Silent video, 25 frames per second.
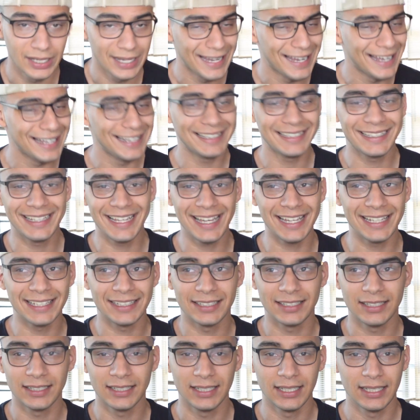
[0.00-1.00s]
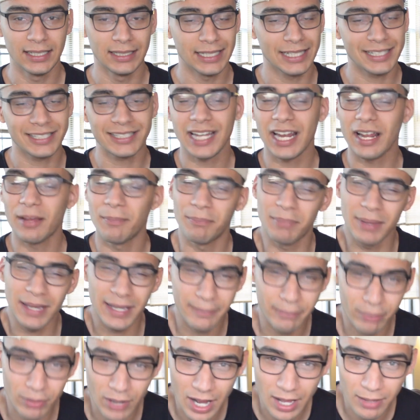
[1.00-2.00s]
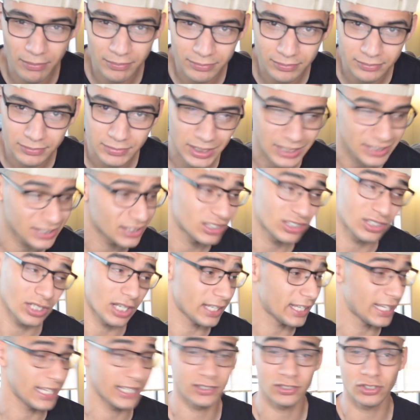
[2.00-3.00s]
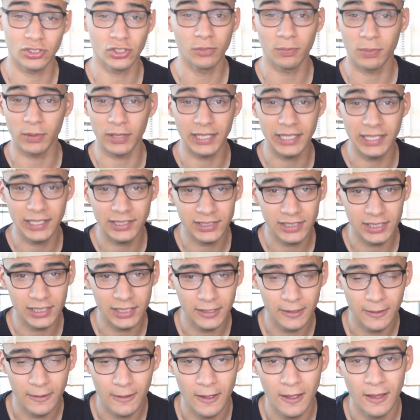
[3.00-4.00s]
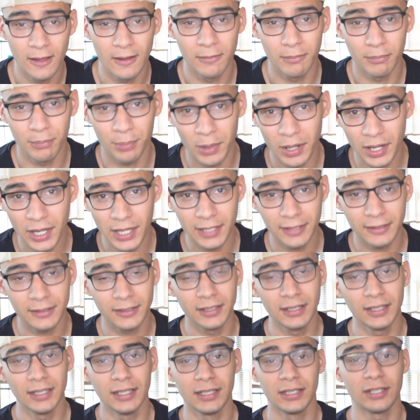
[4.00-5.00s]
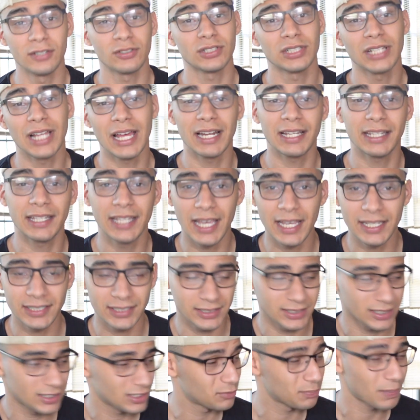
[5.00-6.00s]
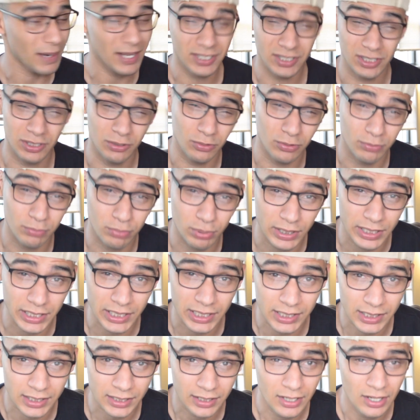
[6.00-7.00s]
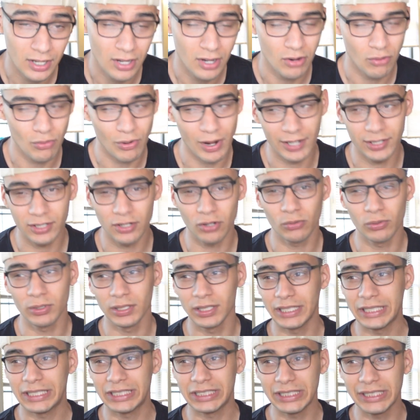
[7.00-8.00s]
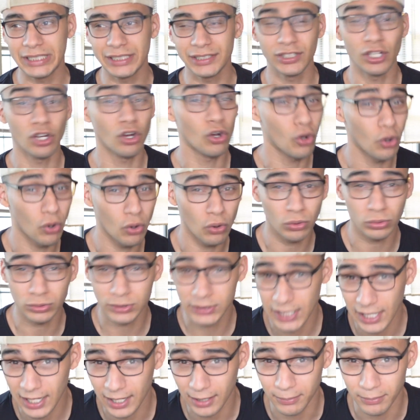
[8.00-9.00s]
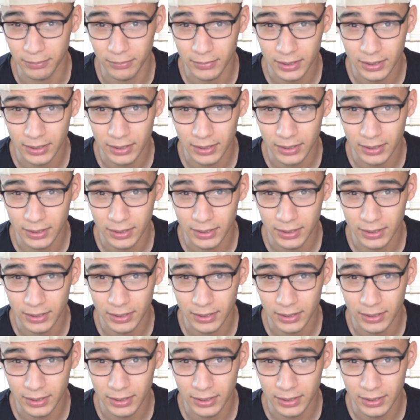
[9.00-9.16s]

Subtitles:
And again, that's not a big problem because it's, again, super easy, but there's a lot of cases, especially when breeding, where I don't really clean the whole tub.